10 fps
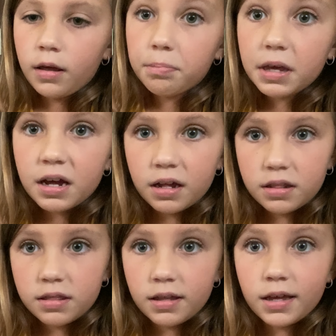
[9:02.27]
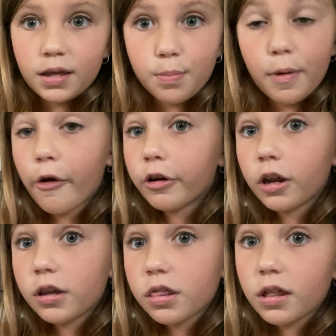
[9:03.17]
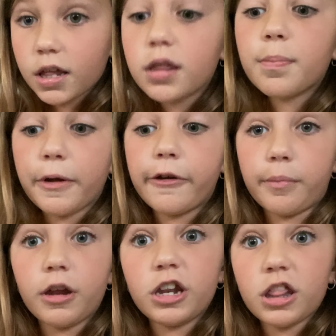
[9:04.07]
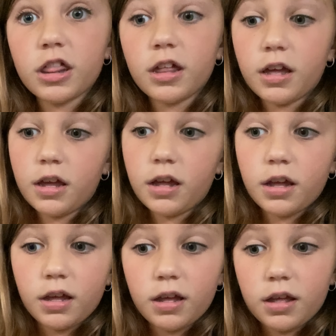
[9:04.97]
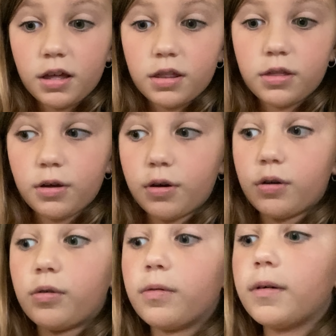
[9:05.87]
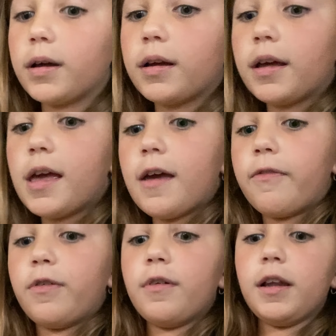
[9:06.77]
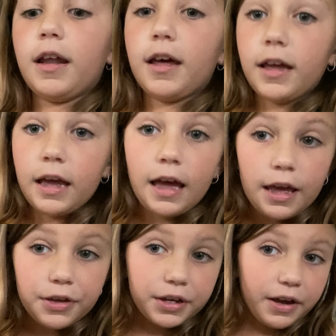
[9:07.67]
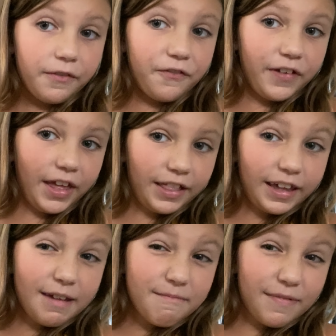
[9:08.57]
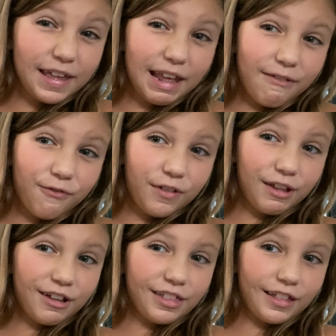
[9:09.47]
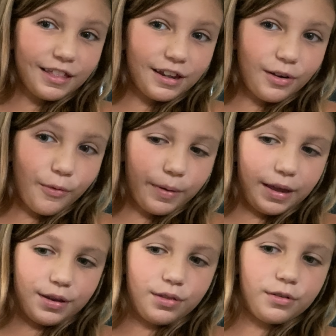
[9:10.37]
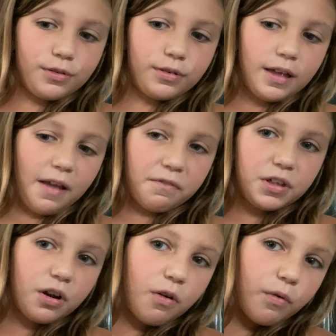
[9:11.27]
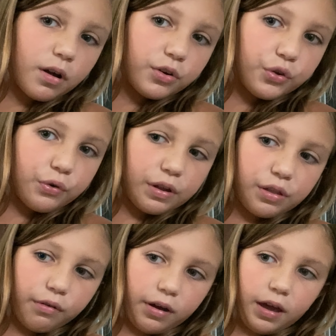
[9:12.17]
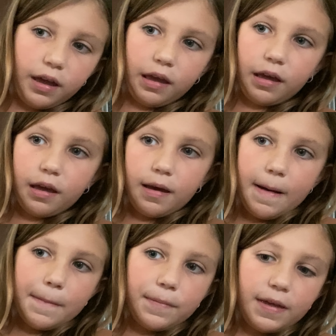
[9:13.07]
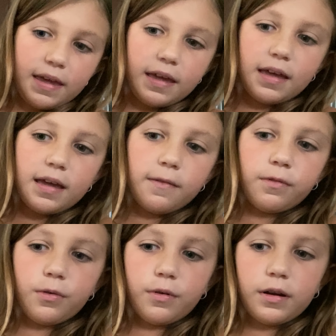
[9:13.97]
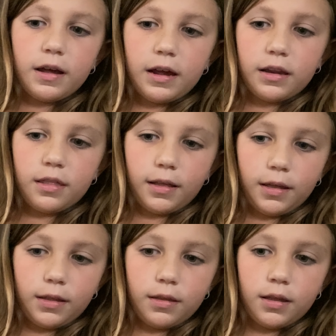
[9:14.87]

Because spearmint is spearmint. So if you would like, you can feel it, but it feels a little weird. So if you don't want to, it's okay. But if you want to add this,